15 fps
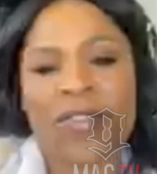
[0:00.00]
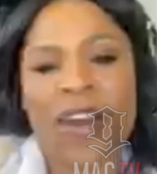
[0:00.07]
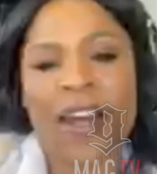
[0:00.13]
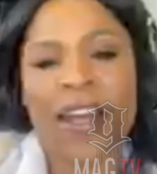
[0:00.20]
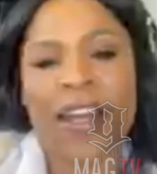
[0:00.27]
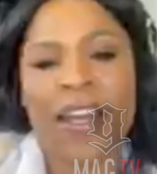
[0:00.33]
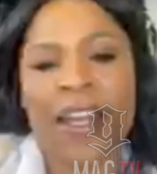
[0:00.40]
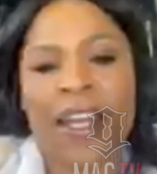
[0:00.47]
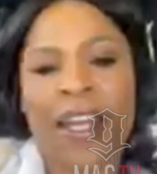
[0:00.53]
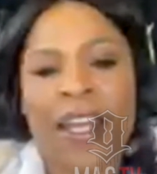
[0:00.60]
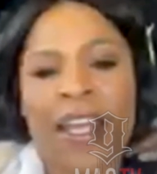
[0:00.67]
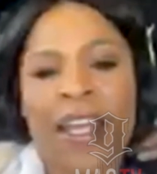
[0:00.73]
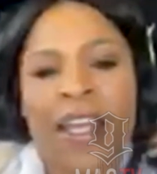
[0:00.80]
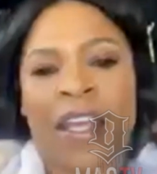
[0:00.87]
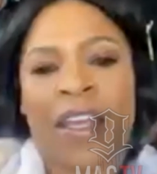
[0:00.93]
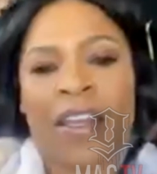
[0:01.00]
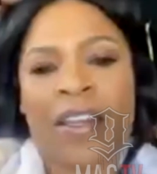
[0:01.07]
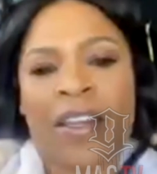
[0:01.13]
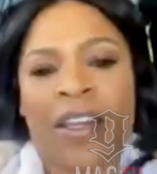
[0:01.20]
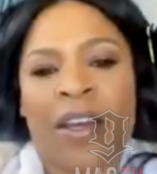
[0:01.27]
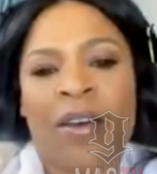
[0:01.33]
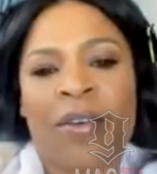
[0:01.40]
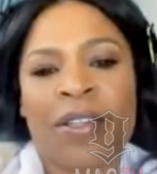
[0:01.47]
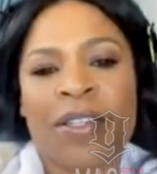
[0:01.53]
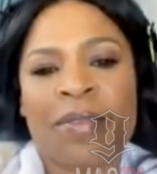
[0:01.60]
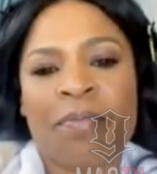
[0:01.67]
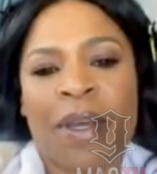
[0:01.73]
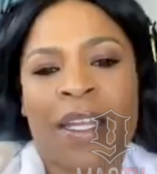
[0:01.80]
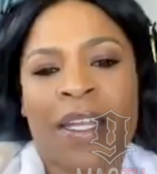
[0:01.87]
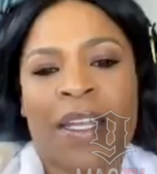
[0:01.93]
Friday. No, it's
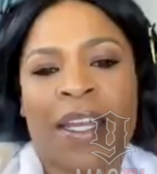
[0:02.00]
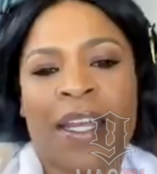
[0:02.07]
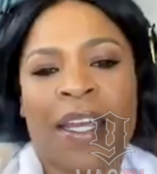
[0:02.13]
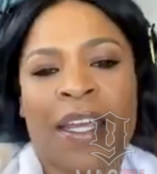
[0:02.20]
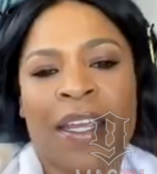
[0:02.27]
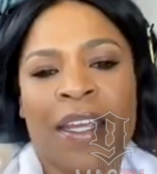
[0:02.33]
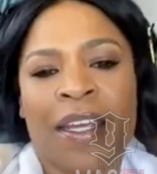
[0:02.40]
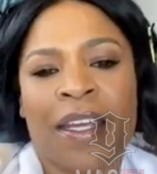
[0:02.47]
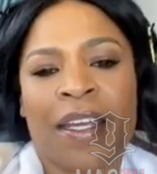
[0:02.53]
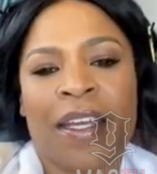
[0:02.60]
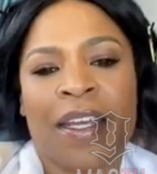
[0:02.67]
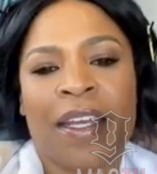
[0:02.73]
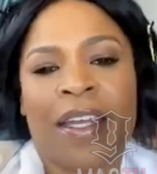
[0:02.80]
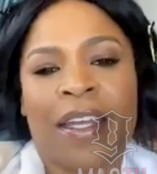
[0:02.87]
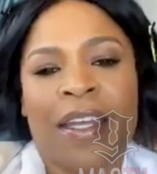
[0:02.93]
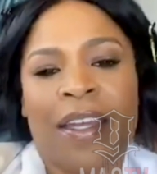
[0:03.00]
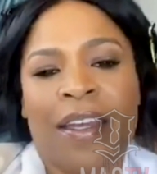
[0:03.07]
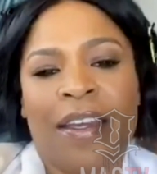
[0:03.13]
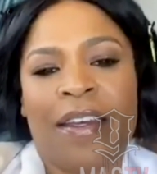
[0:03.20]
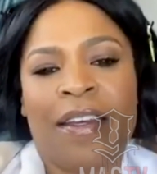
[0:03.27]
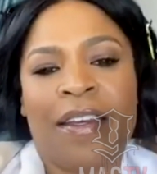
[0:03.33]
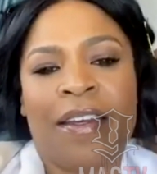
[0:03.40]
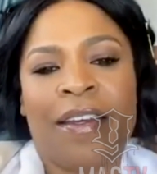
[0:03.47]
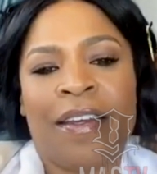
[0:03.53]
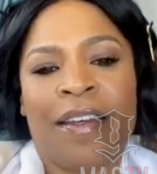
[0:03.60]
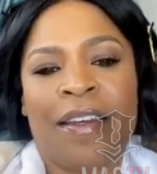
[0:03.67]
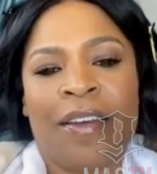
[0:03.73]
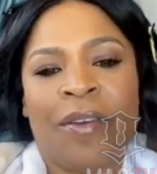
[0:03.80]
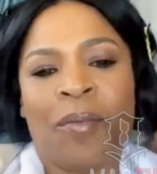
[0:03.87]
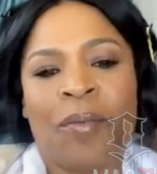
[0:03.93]
Monday.
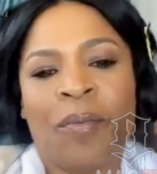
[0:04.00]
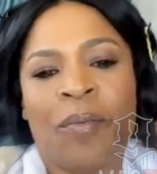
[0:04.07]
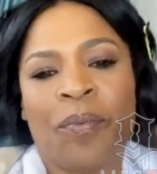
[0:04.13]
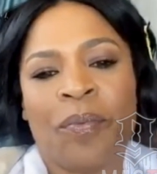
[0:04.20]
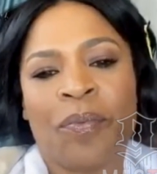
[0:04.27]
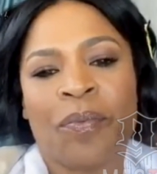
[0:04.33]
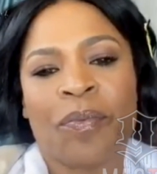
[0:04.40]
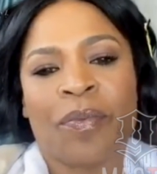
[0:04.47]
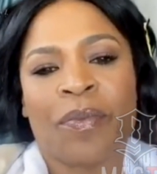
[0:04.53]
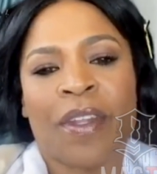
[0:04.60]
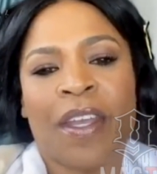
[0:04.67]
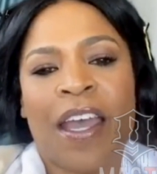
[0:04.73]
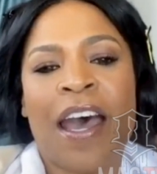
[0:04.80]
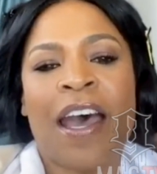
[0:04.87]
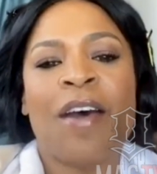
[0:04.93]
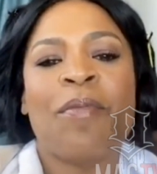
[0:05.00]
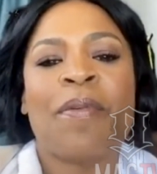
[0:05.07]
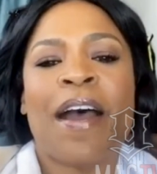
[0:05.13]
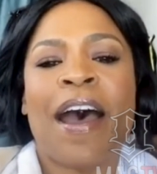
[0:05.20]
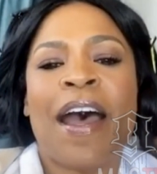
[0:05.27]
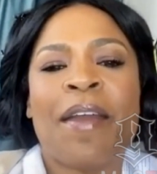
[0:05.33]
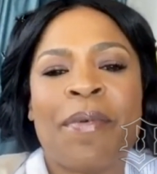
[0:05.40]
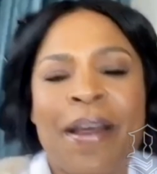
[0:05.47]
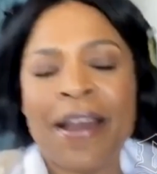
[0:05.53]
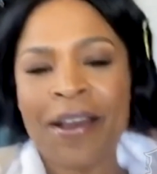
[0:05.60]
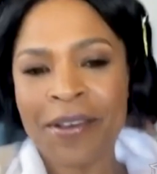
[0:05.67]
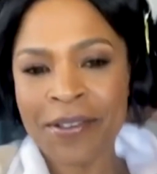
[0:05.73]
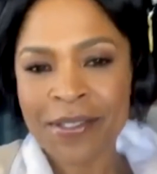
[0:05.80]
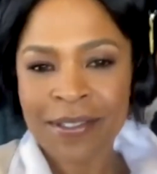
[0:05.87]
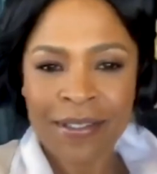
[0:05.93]
Um,
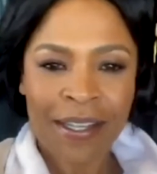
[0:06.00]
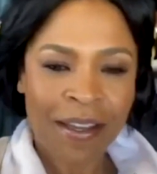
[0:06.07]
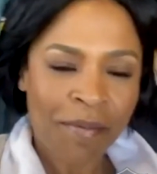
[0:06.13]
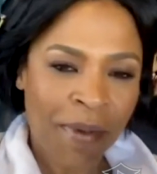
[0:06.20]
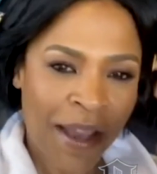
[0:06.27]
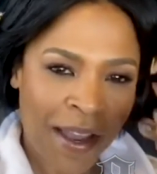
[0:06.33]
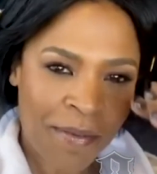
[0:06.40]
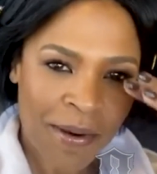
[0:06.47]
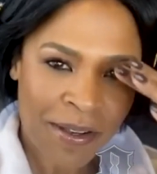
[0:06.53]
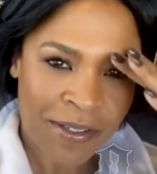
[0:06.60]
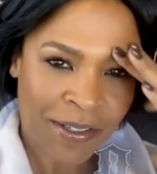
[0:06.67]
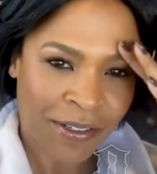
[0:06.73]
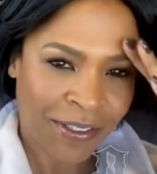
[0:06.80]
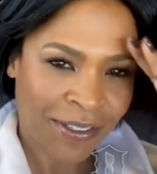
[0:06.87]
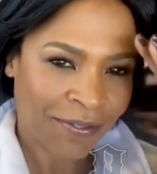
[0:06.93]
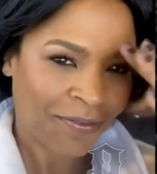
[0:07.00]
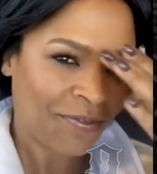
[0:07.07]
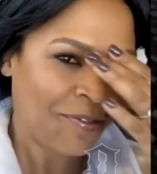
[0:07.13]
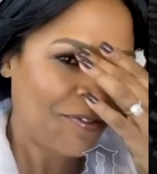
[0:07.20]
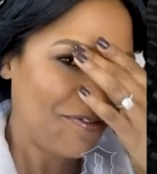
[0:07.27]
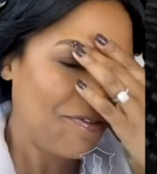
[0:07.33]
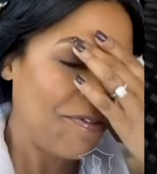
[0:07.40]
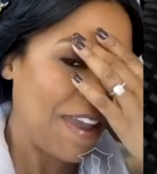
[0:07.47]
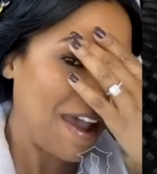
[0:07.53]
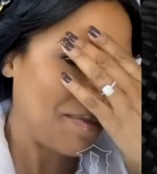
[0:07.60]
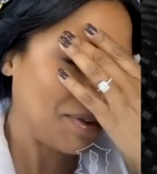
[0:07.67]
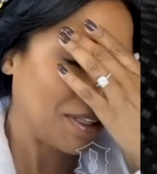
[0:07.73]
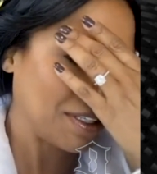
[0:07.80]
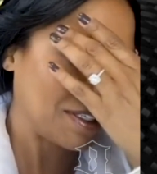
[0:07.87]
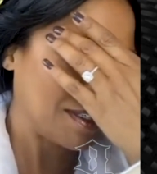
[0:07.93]
eyebrows. Yeah, my eyebrows are
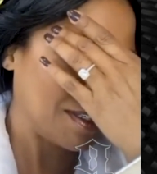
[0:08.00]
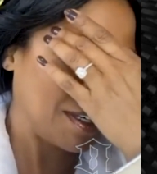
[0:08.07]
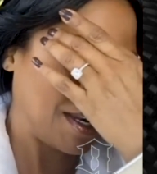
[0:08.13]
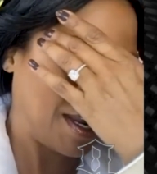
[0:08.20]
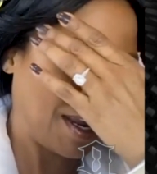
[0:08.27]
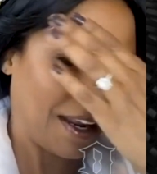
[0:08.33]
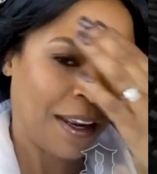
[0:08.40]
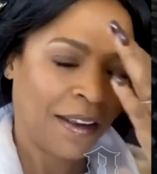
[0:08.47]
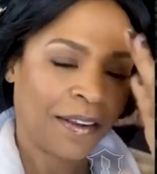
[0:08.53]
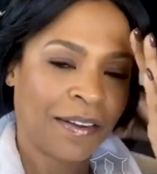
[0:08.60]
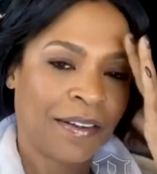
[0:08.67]
fabulous today.